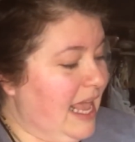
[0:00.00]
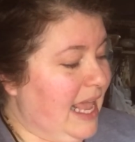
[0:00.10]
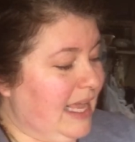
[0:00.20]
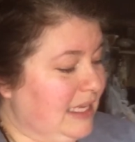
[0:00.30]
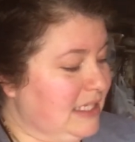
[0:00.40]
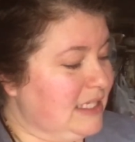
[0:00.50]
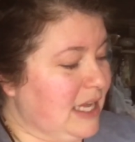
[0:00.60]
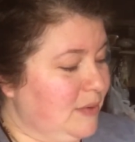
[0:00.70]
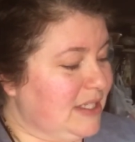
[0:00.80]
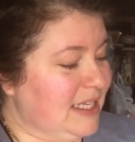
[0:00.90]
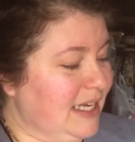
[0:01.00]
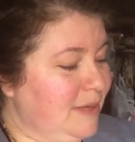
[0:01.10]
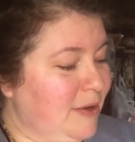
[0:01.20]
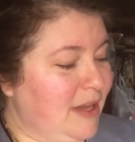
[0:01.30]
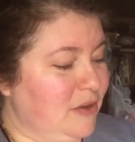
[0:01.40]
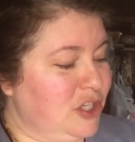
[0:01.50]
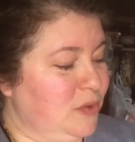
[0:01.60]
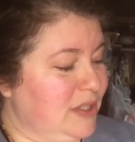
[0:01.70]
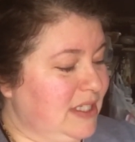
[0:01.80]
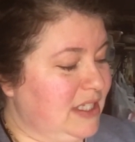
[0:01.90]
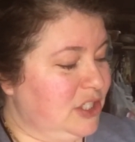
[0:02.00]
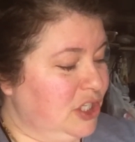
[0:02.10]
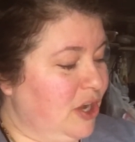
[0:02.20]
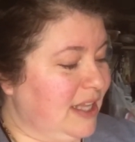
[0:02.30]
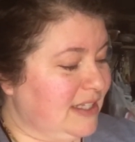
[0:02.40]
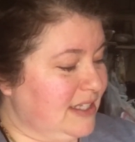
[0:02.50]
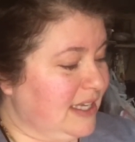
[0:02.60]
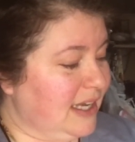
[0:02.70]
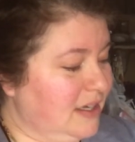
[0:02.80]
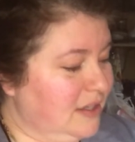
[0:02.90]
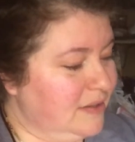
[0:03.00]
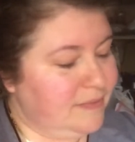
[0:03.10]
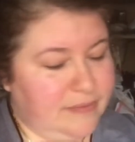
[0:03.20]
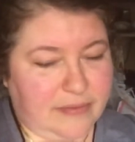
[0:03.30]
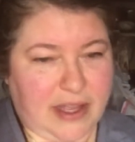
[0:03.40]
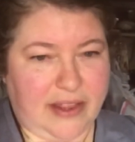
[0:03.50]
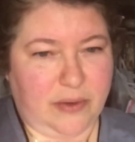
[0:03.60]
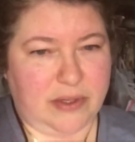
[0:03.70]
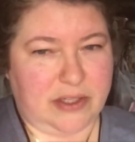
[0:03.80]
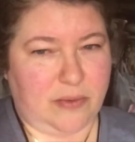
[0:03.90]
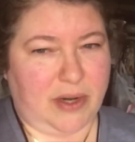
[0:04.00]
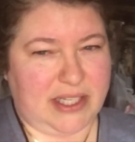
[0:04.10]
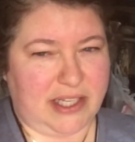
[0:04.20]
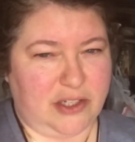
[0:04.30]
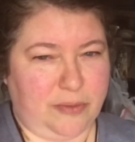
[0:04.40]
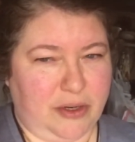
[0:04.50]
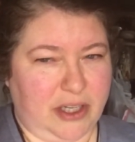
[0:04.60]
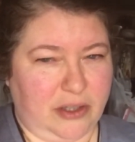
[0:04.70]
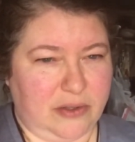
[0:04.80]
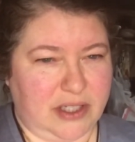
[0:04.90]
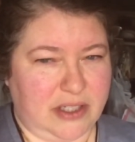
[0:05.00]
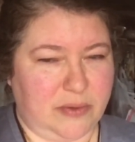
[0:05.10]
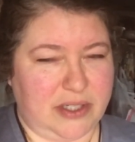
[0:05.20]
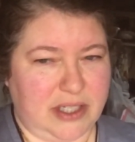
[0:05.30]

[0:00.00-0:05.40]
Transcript: And I was thinking about how she was she got sick. I think it was I want to say tuberculosis was